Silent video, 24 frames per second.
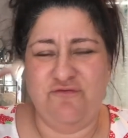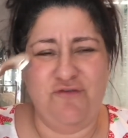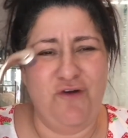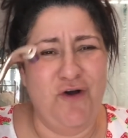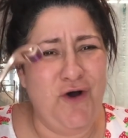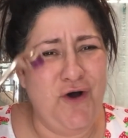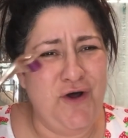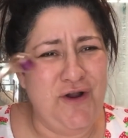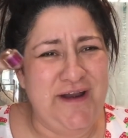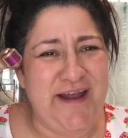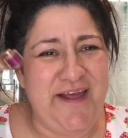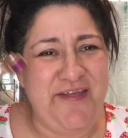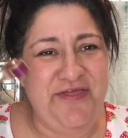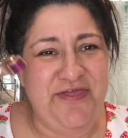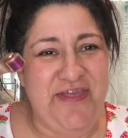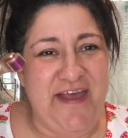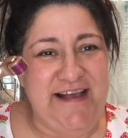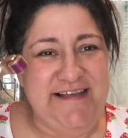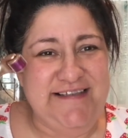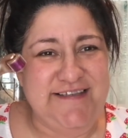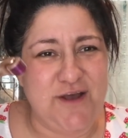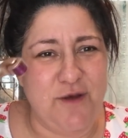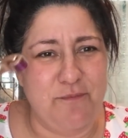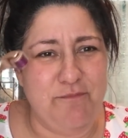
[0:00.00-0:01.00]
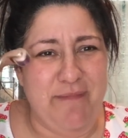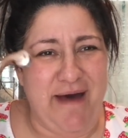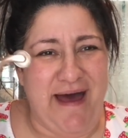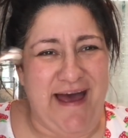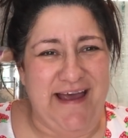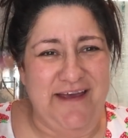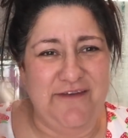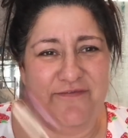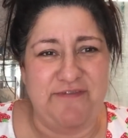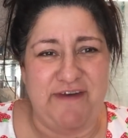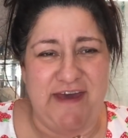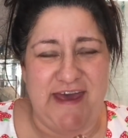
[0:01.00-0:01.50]
rolling this on
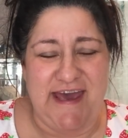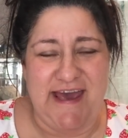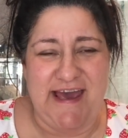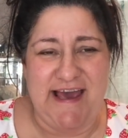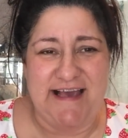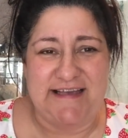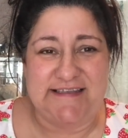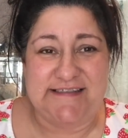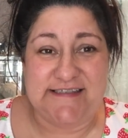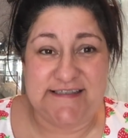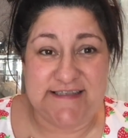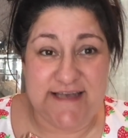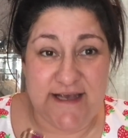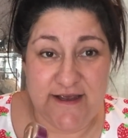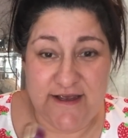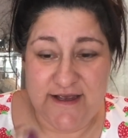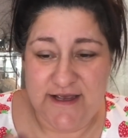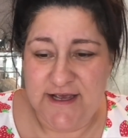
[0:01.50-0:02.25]
my face.